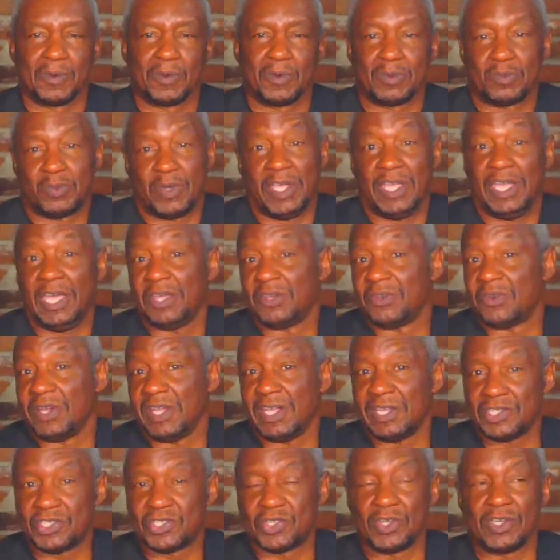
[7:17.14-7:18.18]
We enter
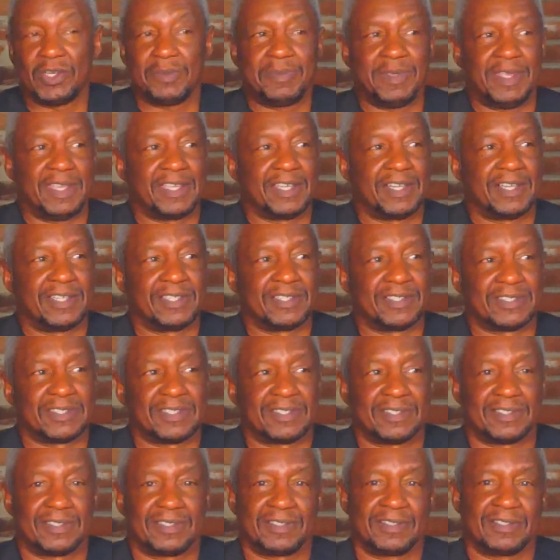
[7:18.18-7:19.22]
into it because
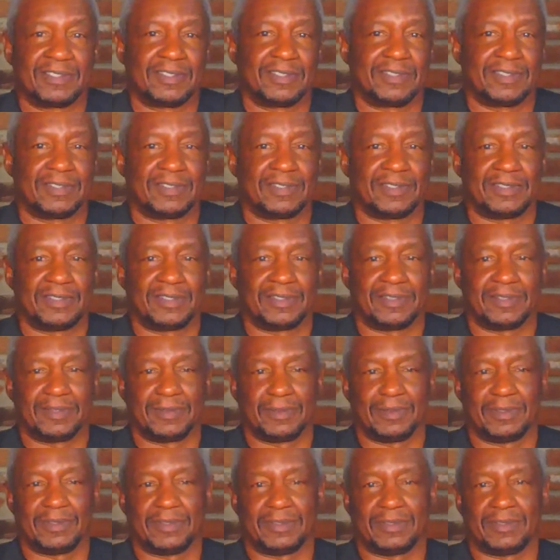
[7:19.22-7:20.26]

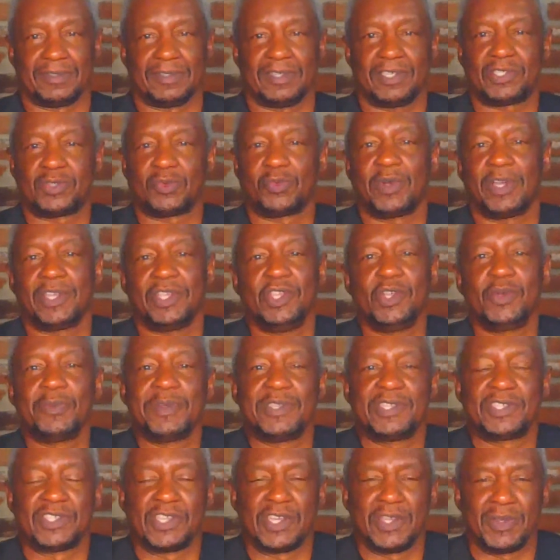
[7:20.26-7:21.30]
this is what
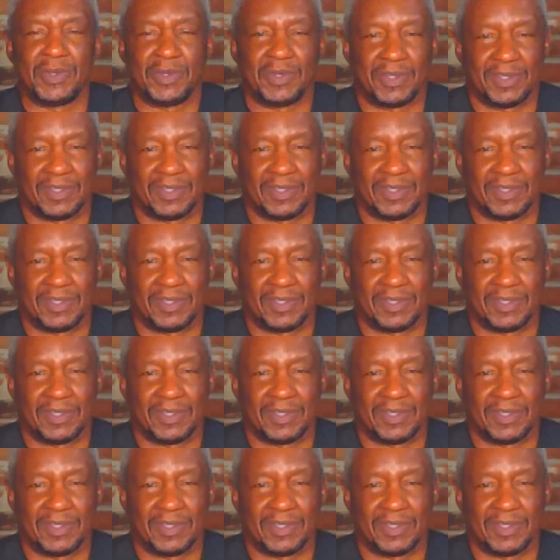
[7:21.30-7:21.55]
humans do.